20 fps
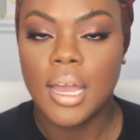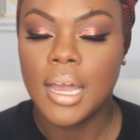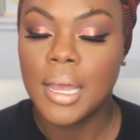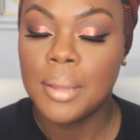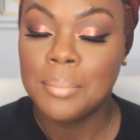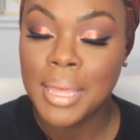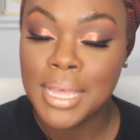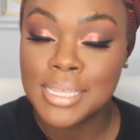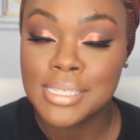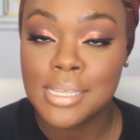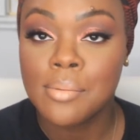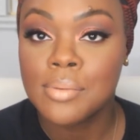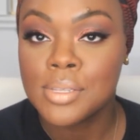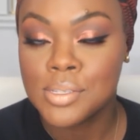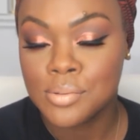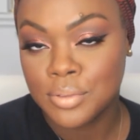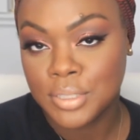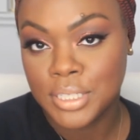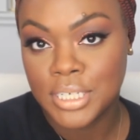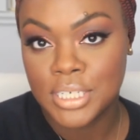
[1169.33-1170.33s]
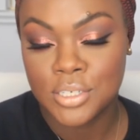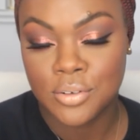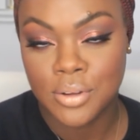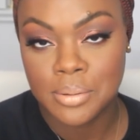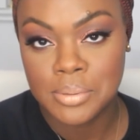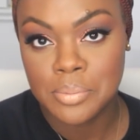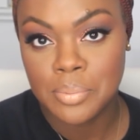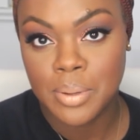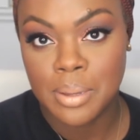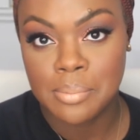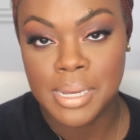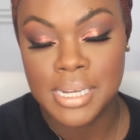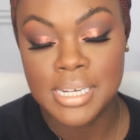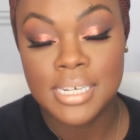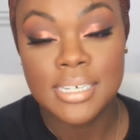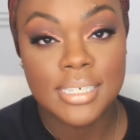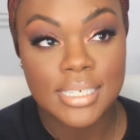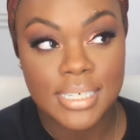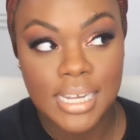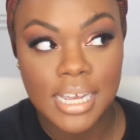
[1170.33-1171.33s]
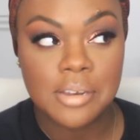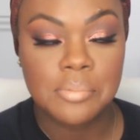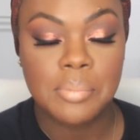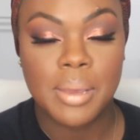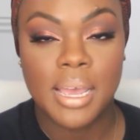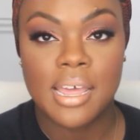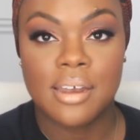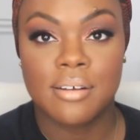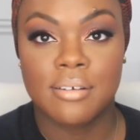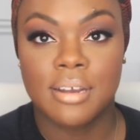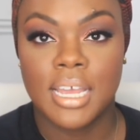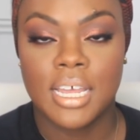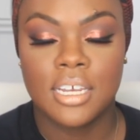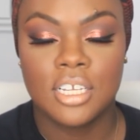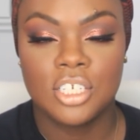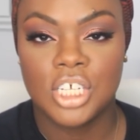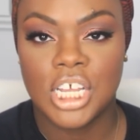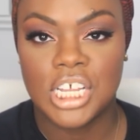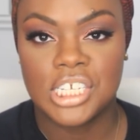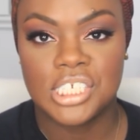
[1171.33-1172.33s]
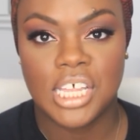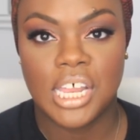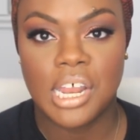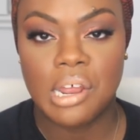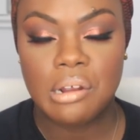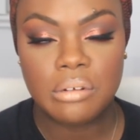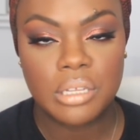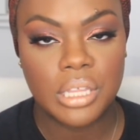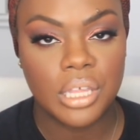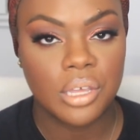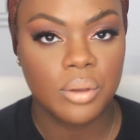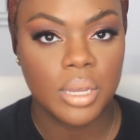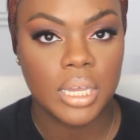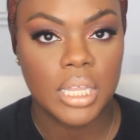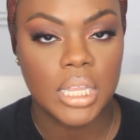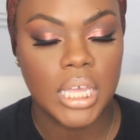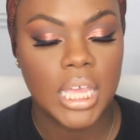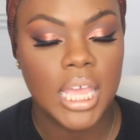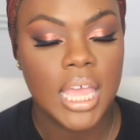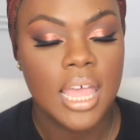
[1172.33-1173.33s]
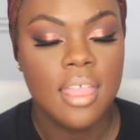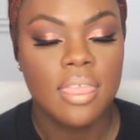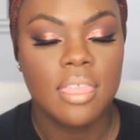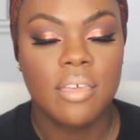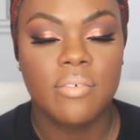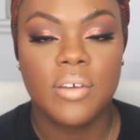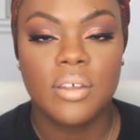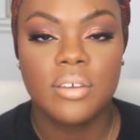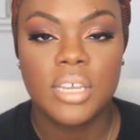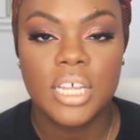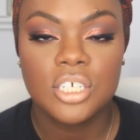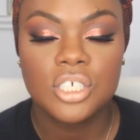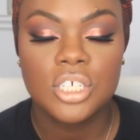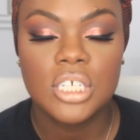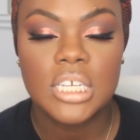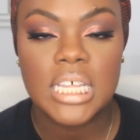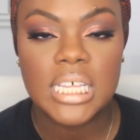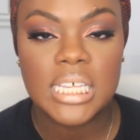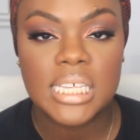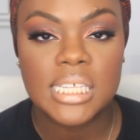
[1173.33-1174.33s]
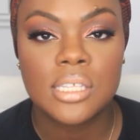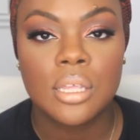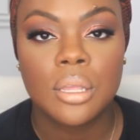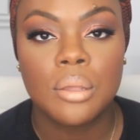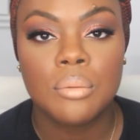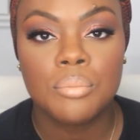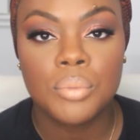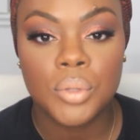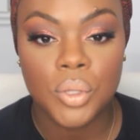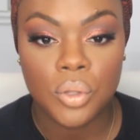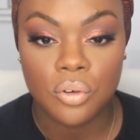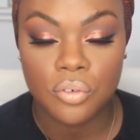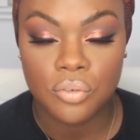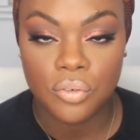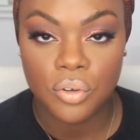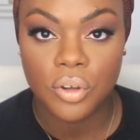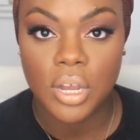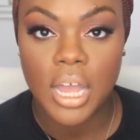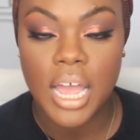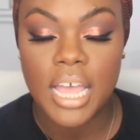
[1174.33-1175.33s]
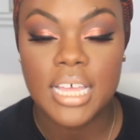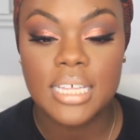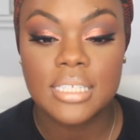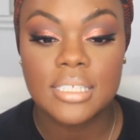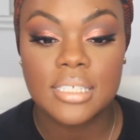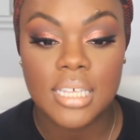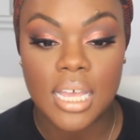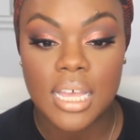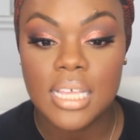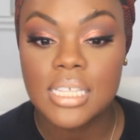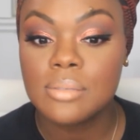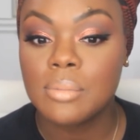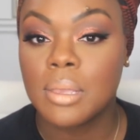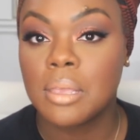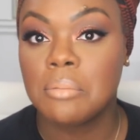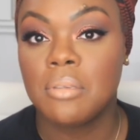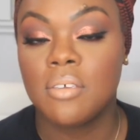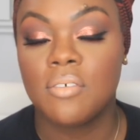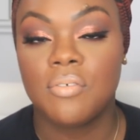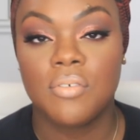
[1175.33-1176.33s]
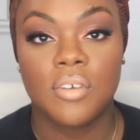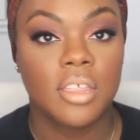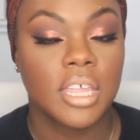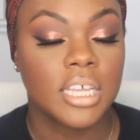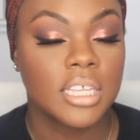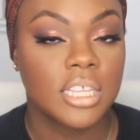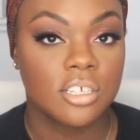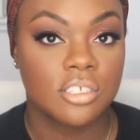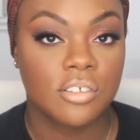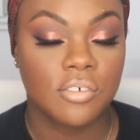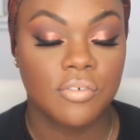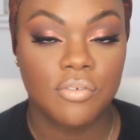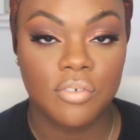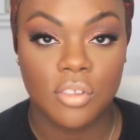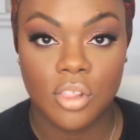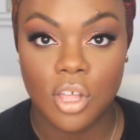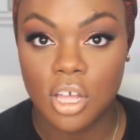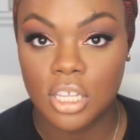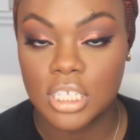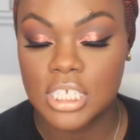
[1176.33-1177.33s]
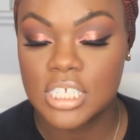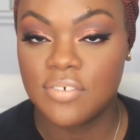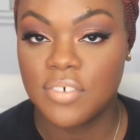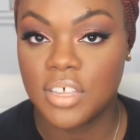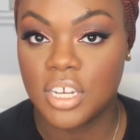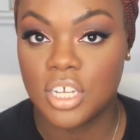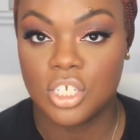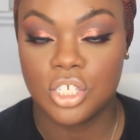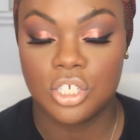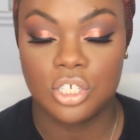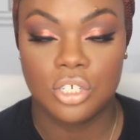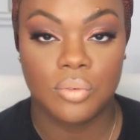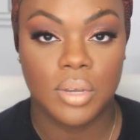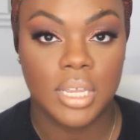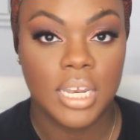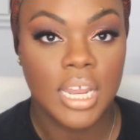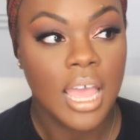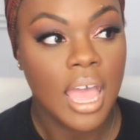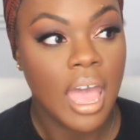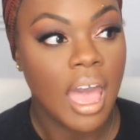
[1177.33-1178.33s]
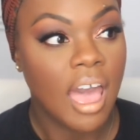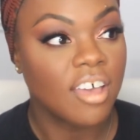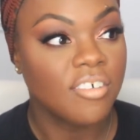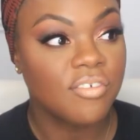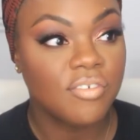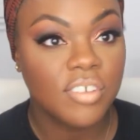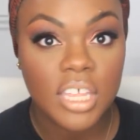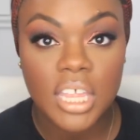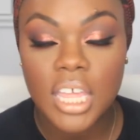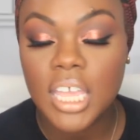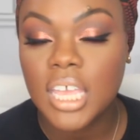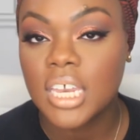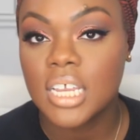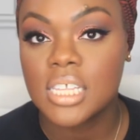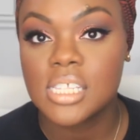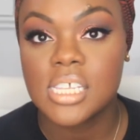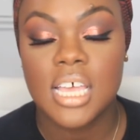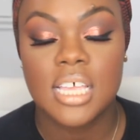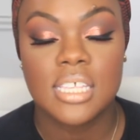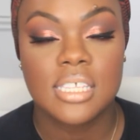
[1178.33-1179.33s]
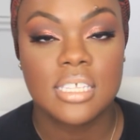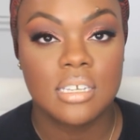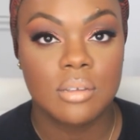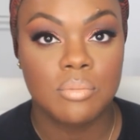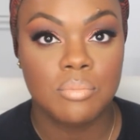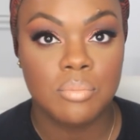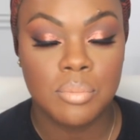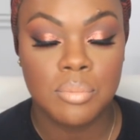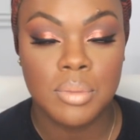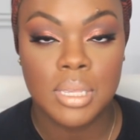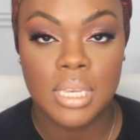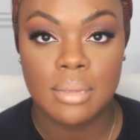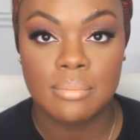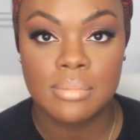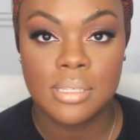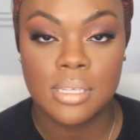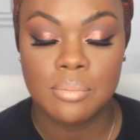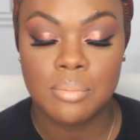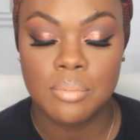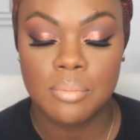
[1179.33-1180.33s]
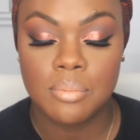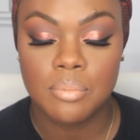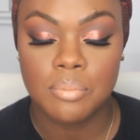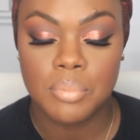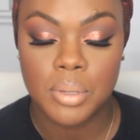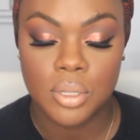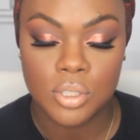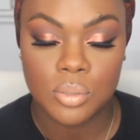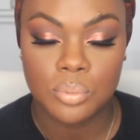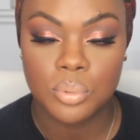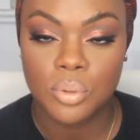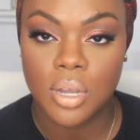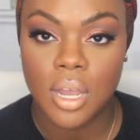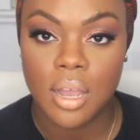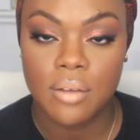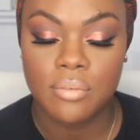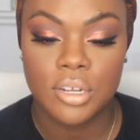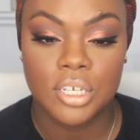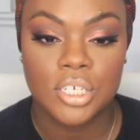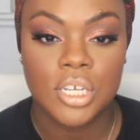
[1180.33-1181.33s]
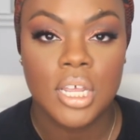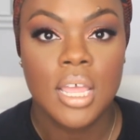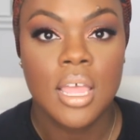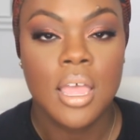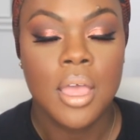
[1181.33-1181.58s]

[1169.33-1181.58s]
As I was really interrupted by my dead battery, I had to change that out really quickly. The foundation is beautiful. It does make me feel like there's a flawless finish to it. I feel like it attests to medium to buildable coverage.